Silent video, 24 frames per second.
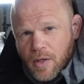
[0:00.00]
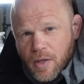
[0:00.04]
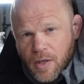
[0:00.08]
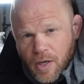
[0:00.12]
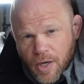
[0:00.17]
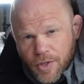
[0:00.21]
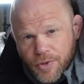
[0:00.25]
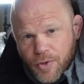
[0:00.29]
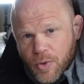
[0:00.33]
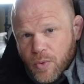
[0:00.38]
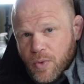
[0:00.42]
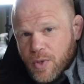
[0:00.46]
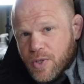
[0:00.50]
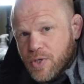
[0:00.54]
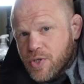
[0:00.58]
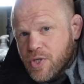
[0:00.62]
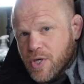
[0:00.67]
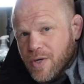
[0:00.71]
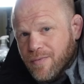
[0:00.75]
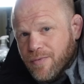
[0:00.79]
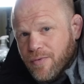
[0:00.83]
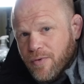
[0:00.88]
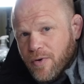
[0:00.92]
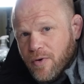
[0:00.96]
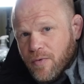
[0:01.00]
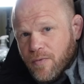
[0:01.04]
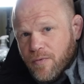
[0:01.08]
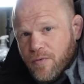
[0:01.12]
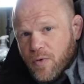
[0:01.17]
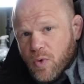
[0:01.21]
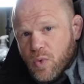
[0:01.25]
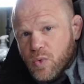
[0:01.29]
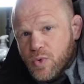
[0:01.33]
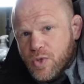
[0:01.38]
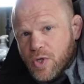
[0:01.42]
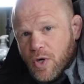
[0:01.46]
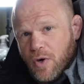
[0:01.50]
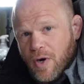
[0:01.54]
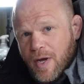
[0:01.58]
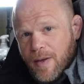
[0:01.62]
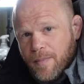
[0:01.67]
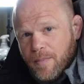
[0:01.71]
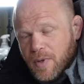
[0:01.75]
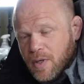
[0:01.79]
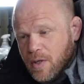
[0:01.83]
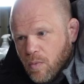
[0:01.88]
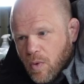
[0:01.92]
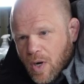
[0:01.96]
I'll do this shit for full
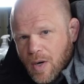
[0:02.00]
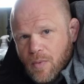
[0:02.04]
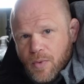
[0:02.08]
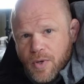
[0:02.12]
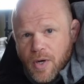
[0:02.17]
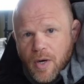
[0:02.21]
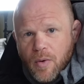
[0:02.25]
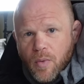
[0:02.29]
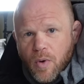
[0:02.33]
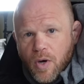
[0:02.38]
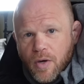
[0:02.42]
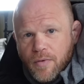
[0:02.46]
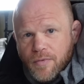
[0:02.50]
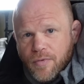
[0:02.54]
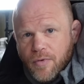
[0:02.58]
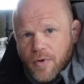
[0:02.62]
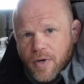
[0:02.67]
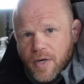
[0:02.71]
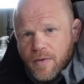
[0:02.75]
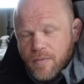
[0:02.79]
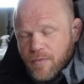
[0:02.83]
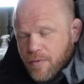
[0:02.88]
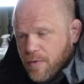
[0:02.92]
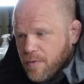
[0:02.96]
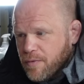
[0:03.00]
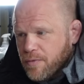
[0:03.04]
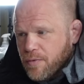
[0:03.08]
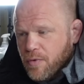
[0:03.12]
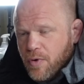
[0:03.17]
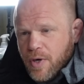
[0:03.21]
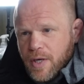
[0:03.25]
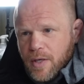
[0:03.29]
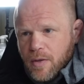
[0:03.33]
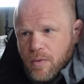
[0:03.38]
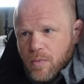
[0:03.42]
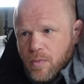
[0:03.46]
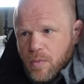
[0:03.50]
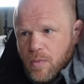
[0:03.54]
time. Why would I work for free?